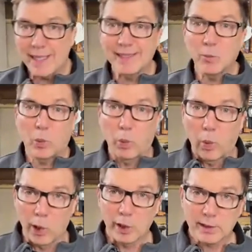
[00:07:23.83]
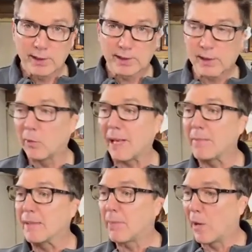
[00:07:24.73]
And when it works, and what I
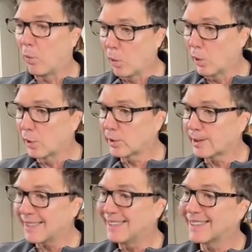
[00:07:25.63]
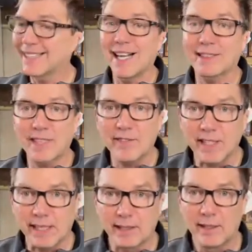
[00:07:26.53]
mean by works is
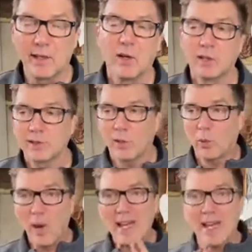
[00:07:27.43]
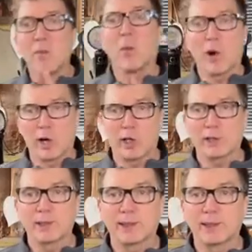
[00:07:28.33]
connectivity. So when it
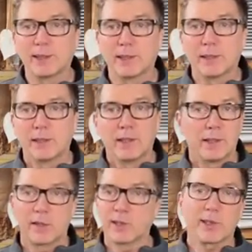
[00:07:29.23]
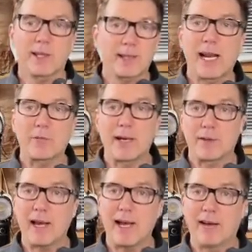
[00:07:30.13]
works, there's nothing I'd
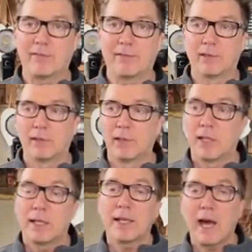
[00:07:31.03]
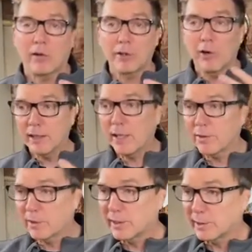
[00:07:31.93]
rather have. Now, the only
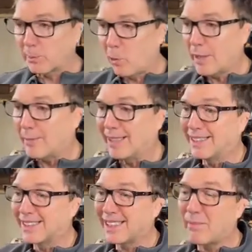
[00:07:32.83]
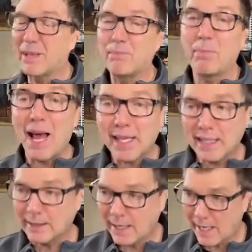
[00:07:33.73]
other disappointment is I've been
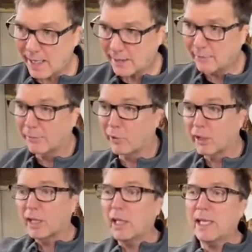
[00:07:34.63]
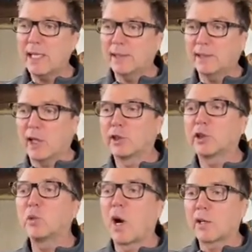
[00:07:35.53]
begging Canon for at least a
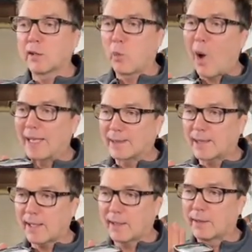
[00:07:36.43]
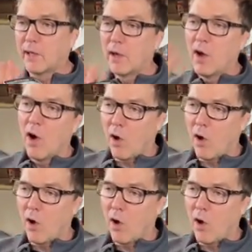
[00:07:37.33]
200 watt second